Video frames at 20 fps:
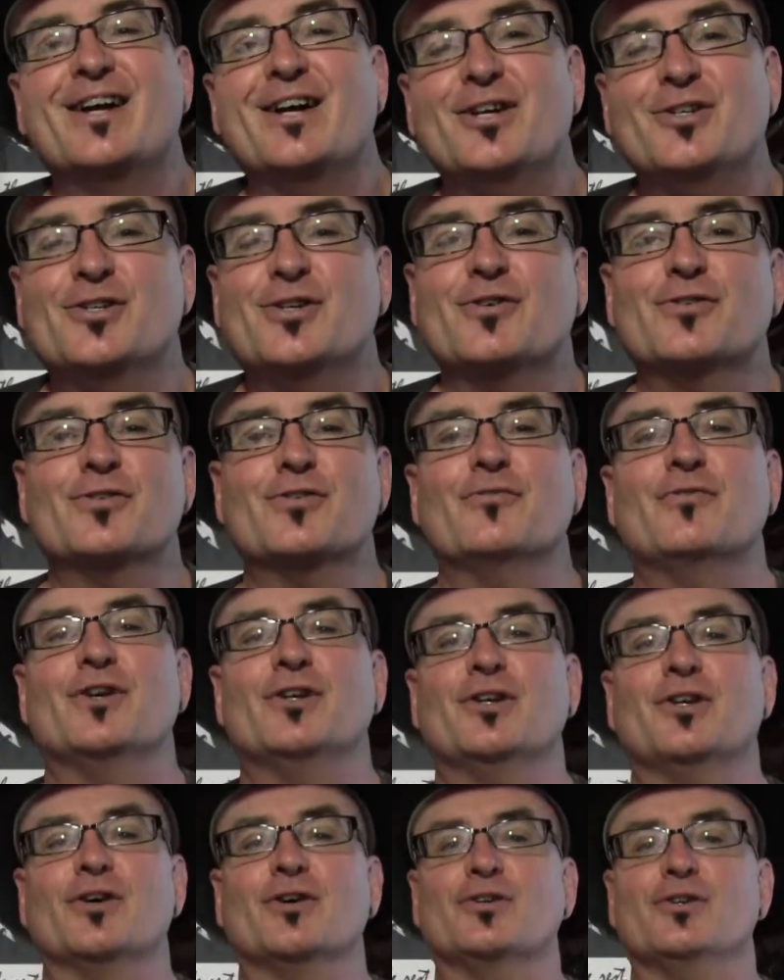
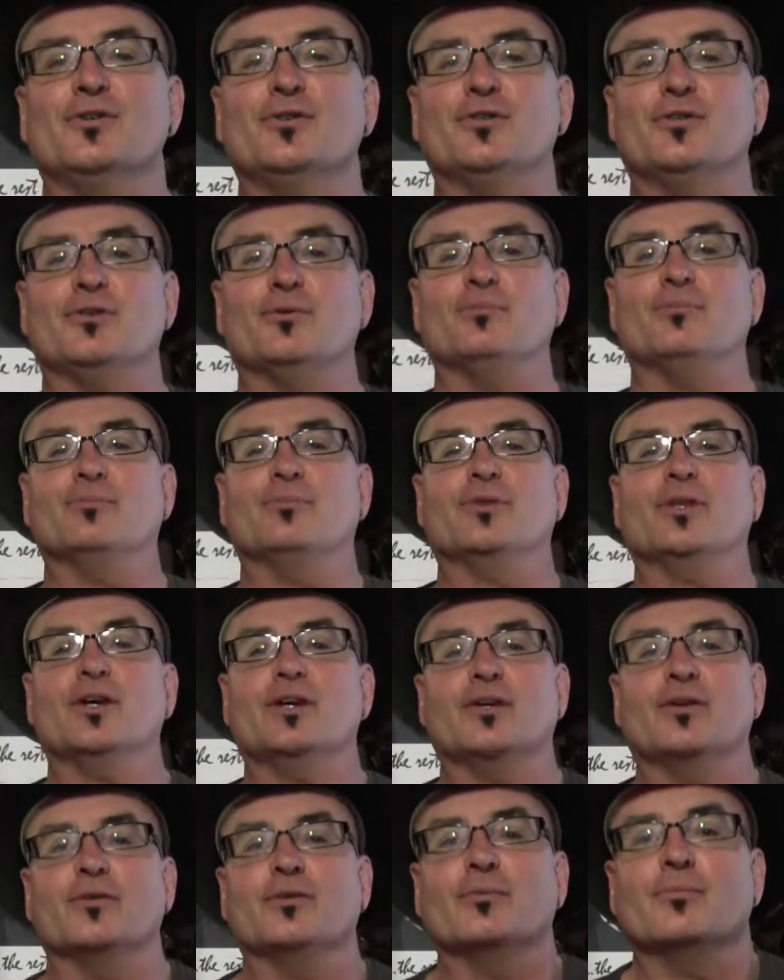eChurchOfIndy on YouTube.
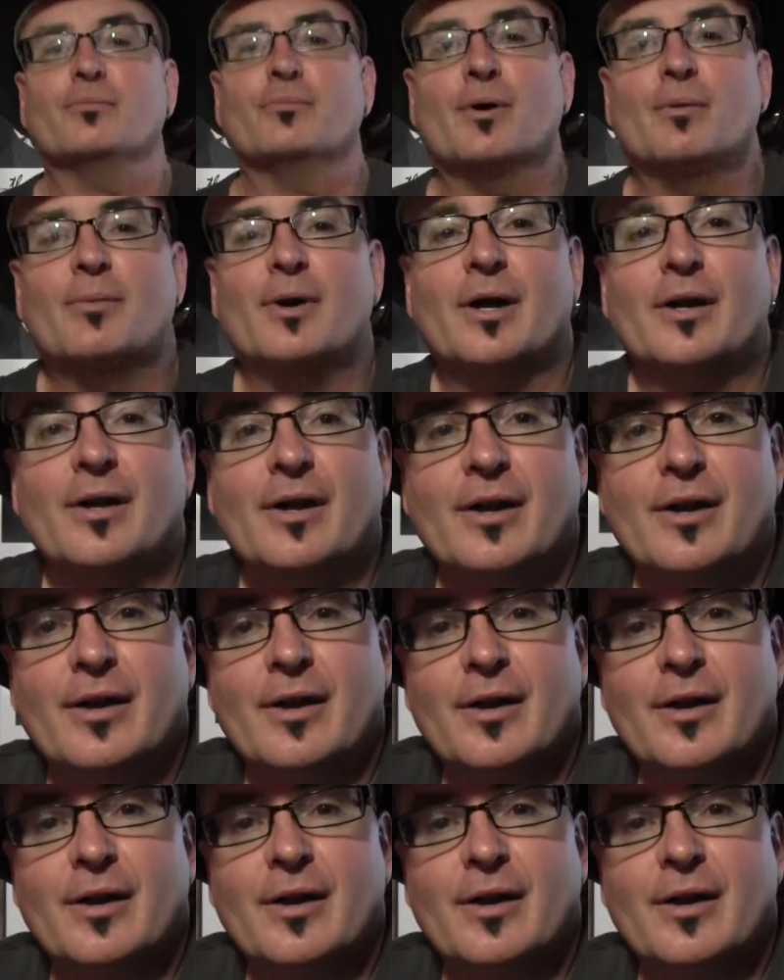Thank you. Bye-bye.